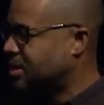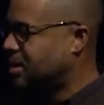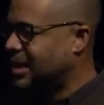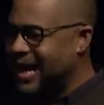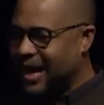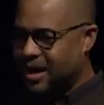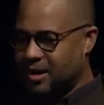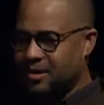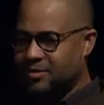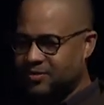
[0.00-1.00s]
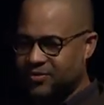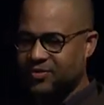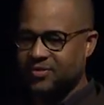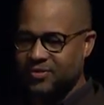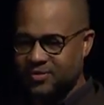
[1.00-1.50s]
Love
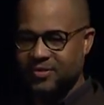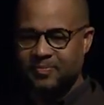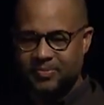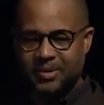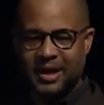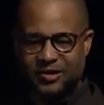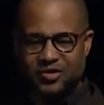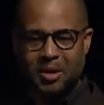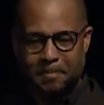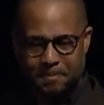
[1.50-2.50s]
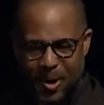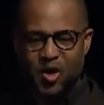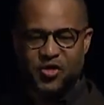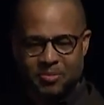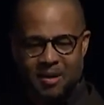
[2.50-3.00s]
is the
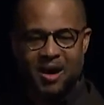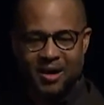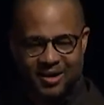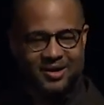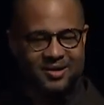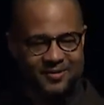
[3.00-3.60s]
birthmark